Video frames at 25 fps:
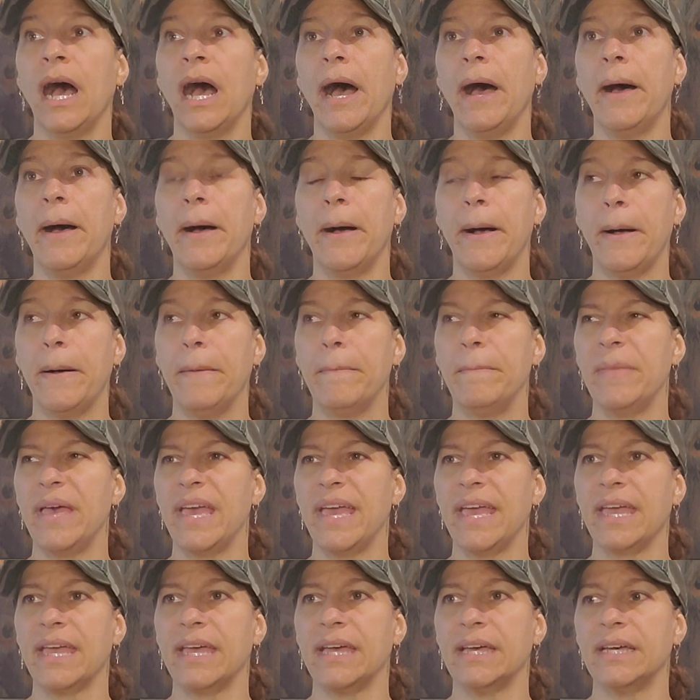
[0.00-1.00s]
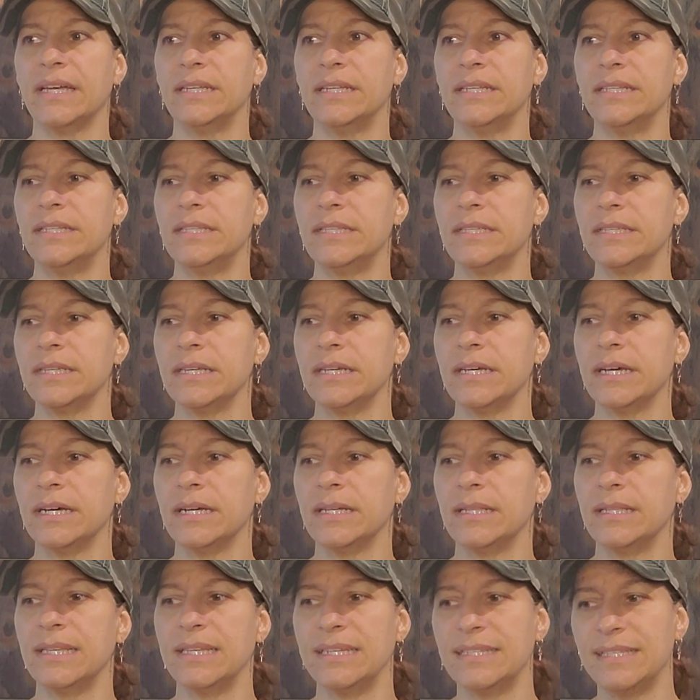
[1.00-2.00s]

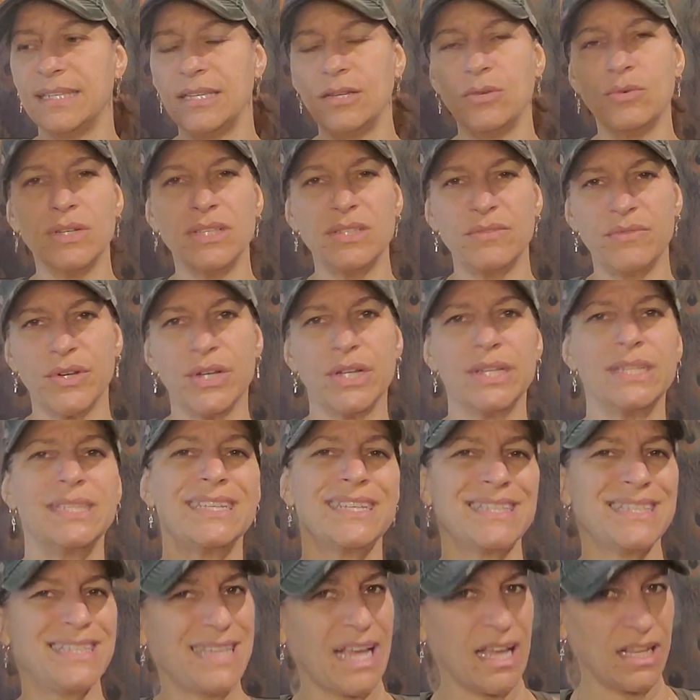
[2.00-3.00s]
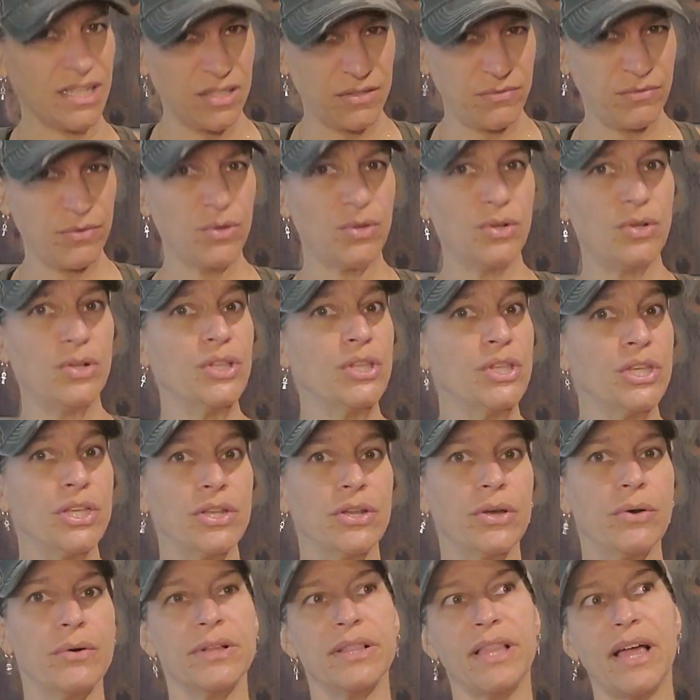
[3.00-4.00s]
They see you as very successful. You
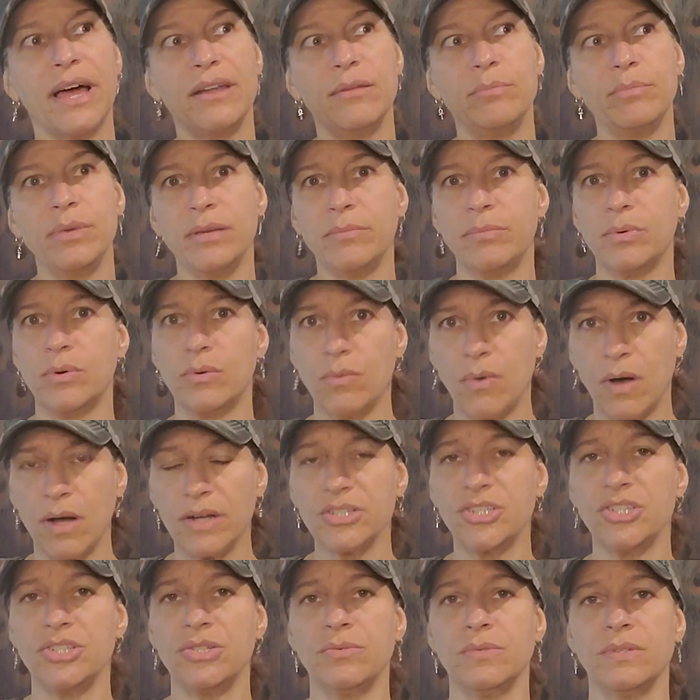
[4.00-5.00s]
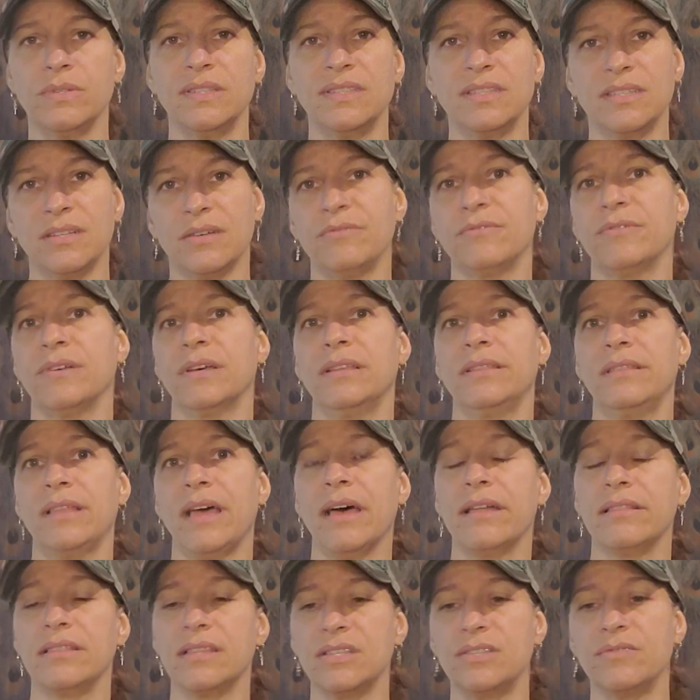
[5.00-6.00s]
know, a lot of people want you and stuff like
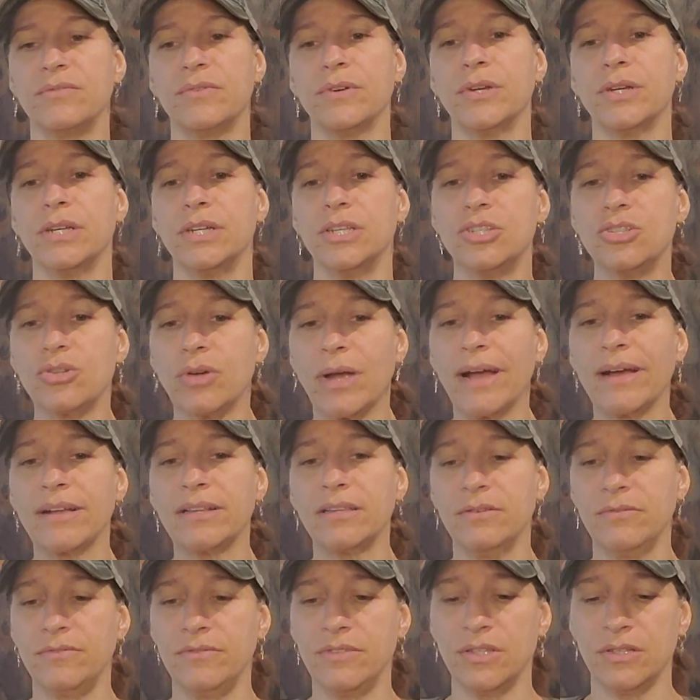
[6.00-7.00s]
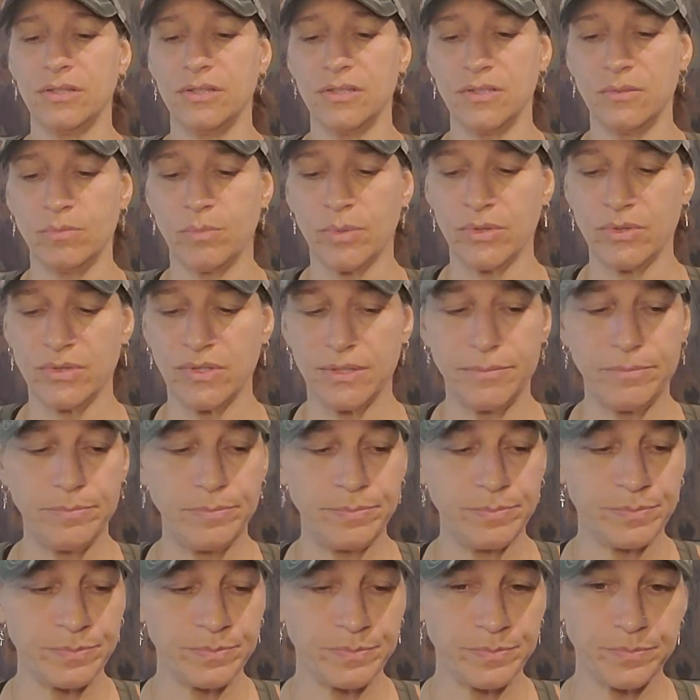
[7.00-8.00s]
that. That's very attractive to this
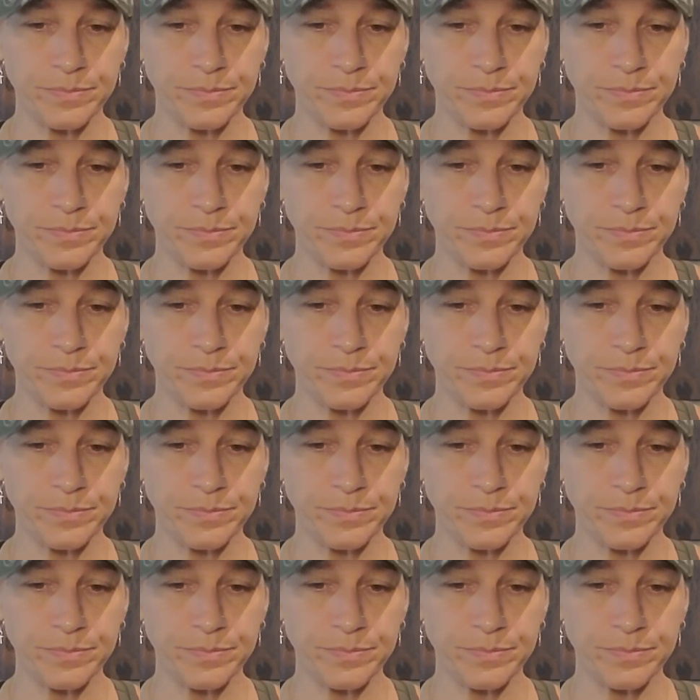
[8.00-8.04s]
person.